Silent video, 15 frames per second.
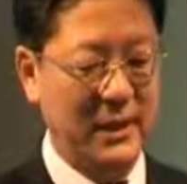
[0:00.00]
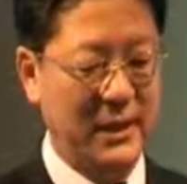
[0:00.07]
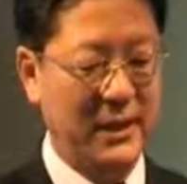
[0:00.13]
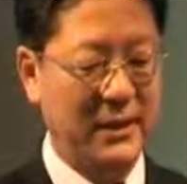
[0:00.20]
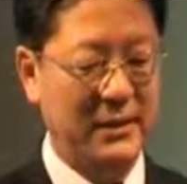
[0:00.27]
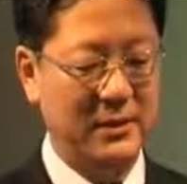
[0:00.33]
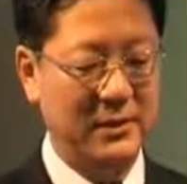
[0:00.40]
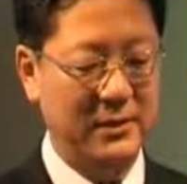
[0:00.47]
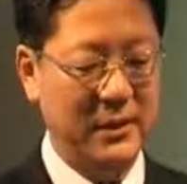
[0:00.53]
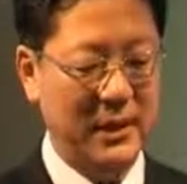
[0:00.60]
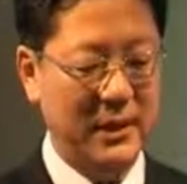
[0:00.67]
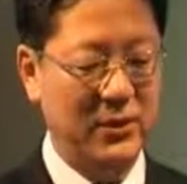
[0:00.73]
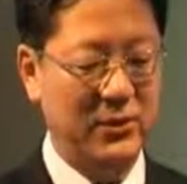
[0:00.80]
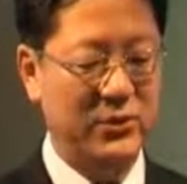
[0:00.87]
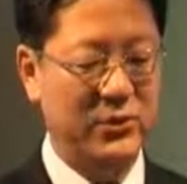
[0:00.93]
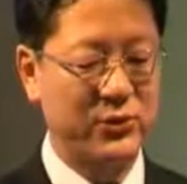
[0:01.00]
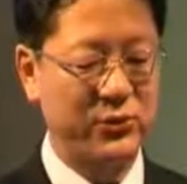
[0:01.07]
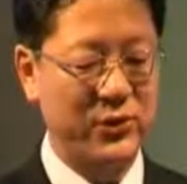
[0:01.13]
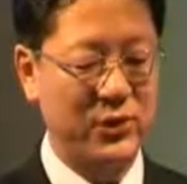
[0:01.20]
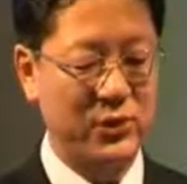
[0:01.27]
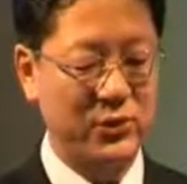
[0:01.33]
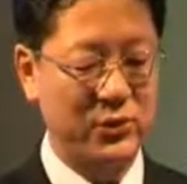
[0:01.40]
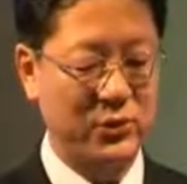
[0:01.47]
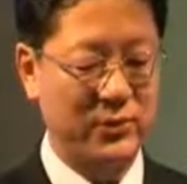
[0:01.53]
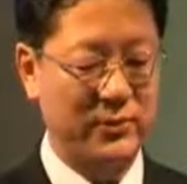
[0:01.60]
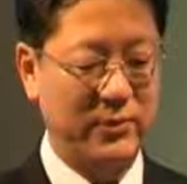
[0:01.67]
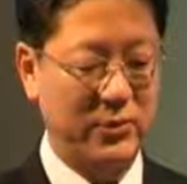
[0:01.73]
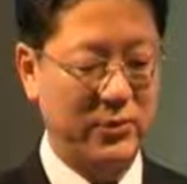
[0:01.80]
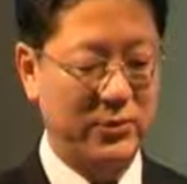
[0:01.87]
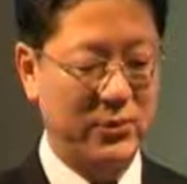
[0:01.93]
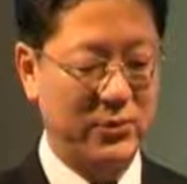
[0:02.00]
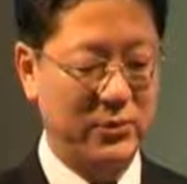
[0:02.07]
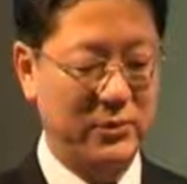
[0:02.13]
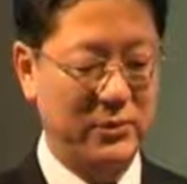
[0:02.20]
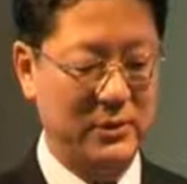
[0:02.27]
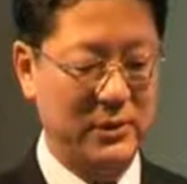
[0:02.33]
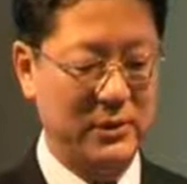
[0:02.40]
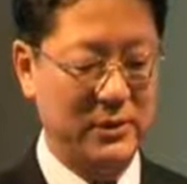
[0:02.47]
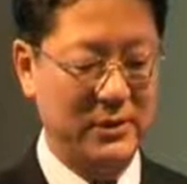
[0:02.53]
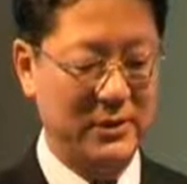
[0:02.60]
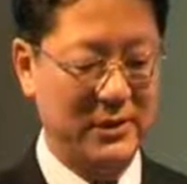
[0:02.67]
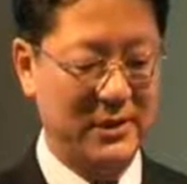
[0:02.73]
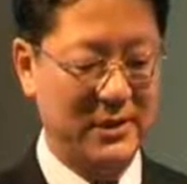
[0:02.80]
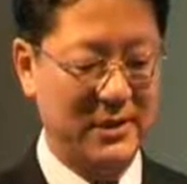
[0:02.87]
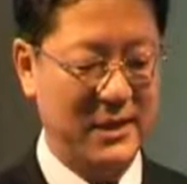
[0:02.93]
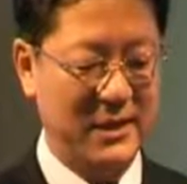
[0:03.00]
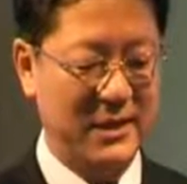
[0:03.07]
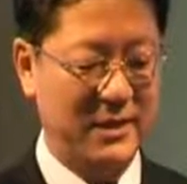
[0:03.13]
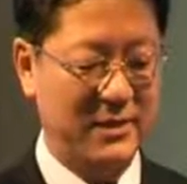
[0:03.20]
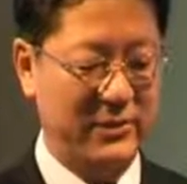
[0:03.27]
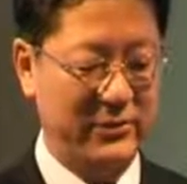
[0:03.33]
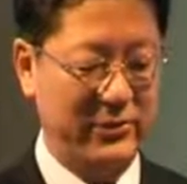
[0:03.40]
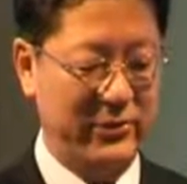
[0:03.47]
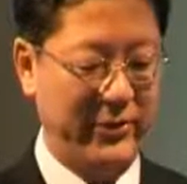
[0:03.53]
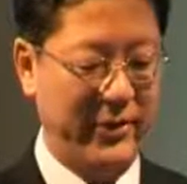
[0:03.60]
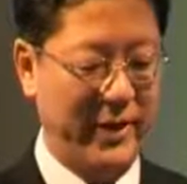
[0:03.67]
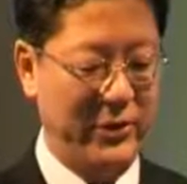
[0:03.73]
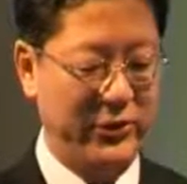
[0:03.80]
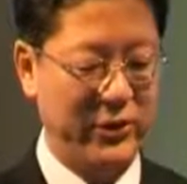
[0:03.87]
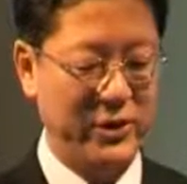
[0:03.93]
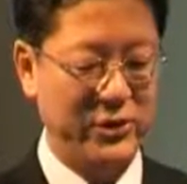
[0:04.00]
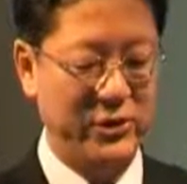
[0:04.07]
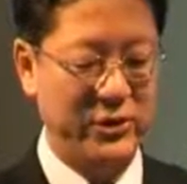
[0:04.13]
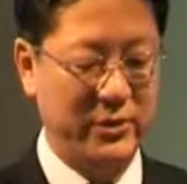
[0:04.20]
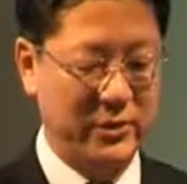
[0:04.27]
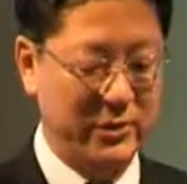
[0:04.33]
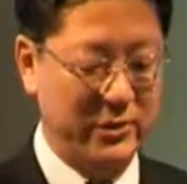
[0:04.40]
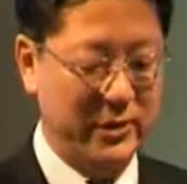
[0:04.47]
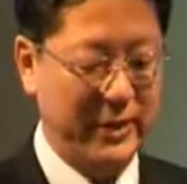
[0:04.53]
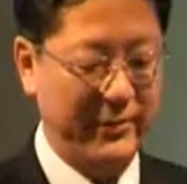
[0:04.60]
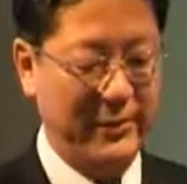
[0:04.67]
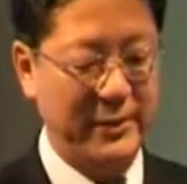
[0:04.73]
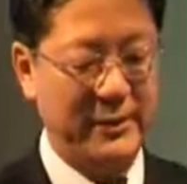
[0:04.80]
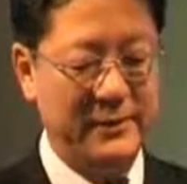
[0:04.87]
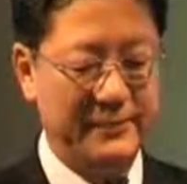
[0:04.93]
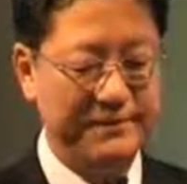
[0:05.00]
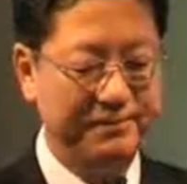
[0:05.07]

And they all switched group also decreased the LDH level.